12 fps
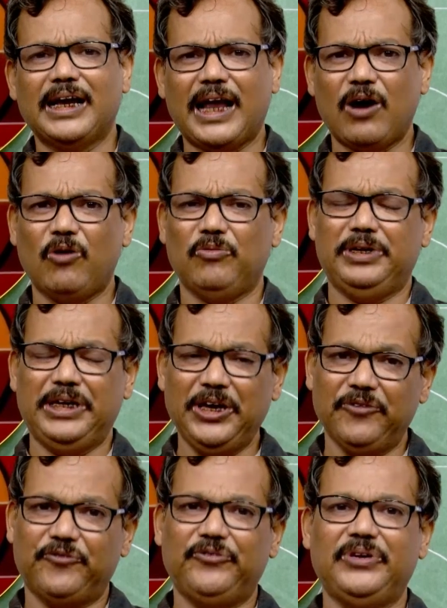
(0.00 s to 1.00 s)
Now,
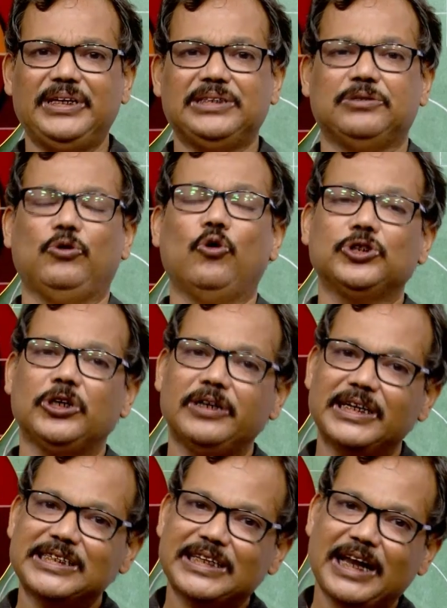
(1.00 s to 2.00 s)
if he goes on
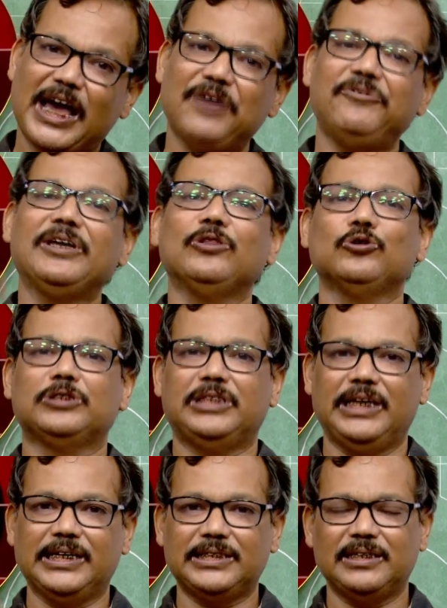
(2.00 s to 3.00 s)
describing those
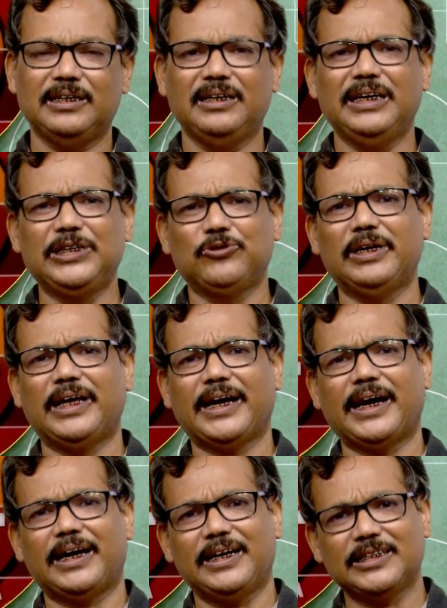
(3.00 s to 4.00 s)
things, it will
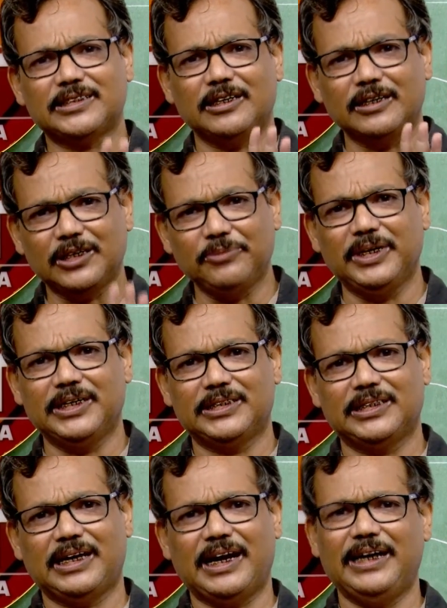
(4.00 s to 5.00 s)
take at least 30 minutes
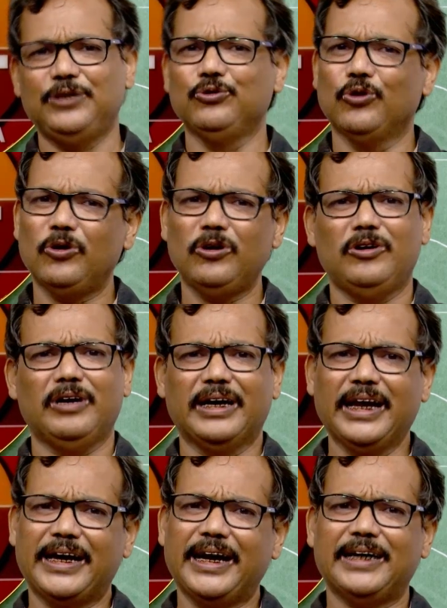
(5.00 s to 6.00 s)
and you know,
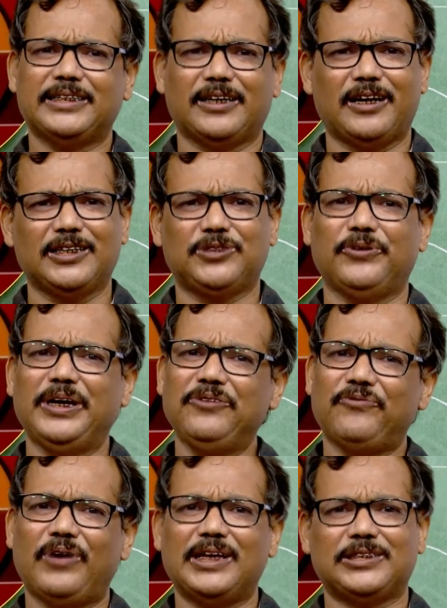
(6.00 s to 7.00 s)
cricket runs very
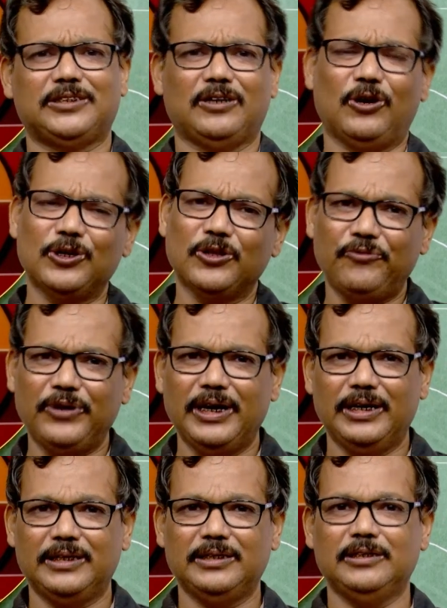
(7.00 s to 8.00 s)
fast on the
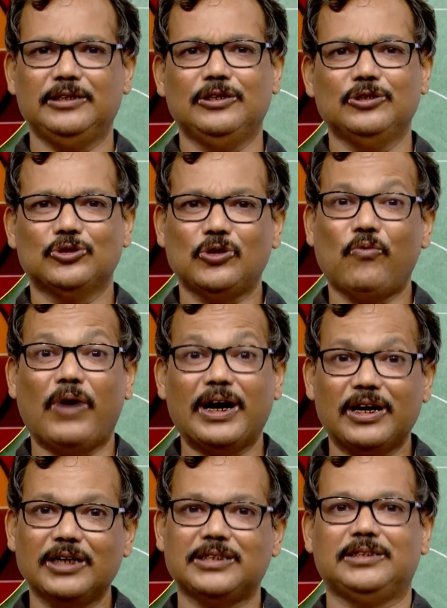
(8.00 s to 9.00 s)
field. So, what
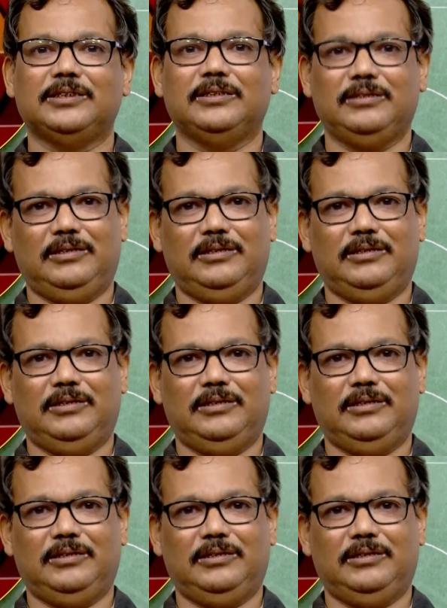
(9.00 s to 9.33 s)
does